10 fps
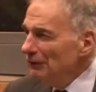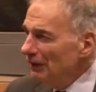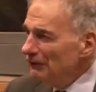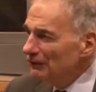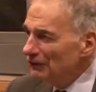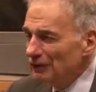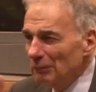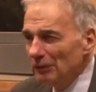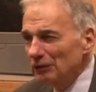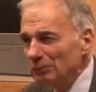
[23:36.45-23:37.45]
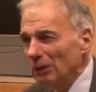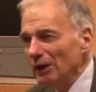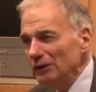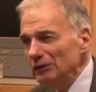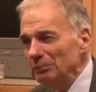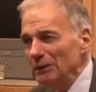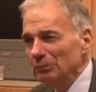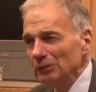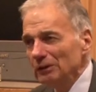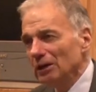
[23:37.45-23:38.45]
a list of some of the smartest
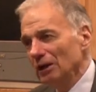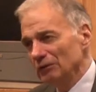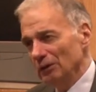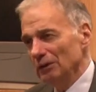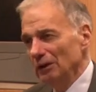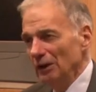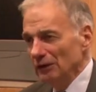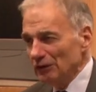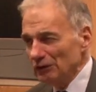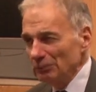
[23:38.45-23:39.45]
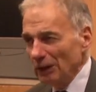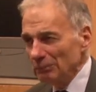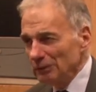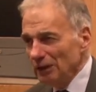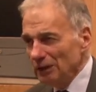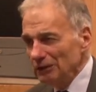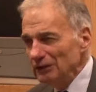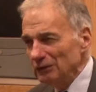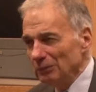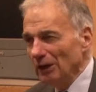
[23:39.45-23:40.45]
people in the country. They're smart
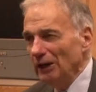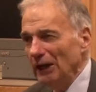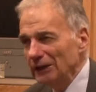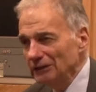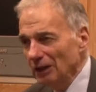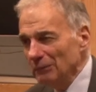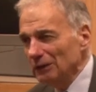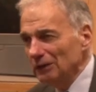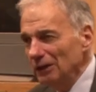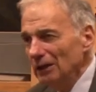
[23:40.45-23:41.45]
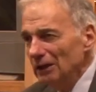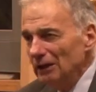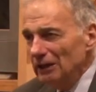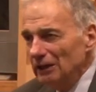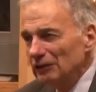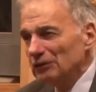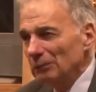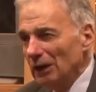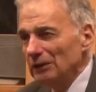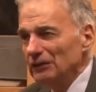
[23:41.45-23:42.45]
politically, smart academically,
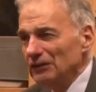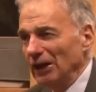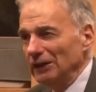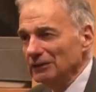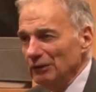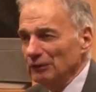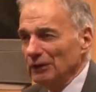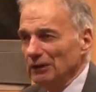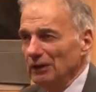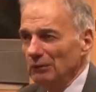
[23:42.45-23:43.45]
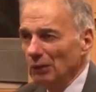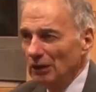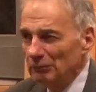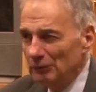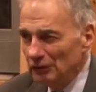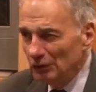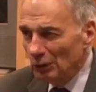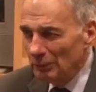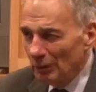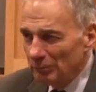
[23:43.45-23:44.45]
smart scientifically. One of them is a
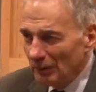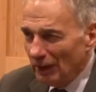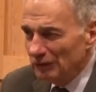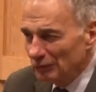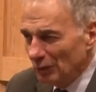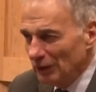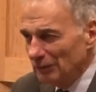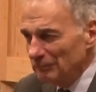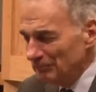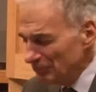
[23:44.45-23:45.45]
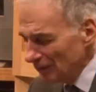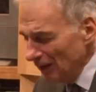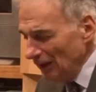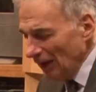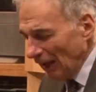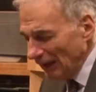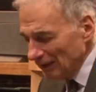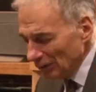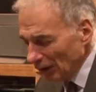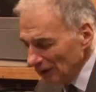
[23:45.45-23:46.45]
Nobel Prize winner. And
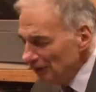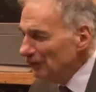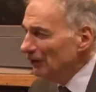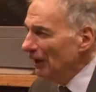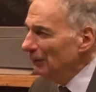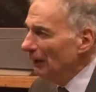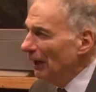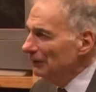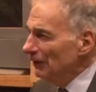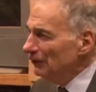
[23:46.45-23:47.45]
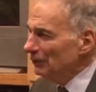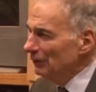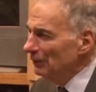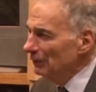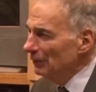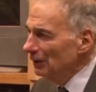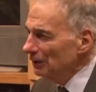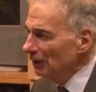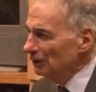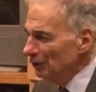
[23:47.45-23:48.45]
they're all the same on this
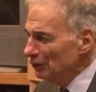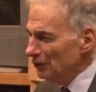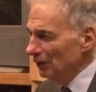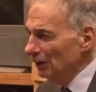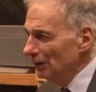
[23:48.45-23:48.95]
conclusion.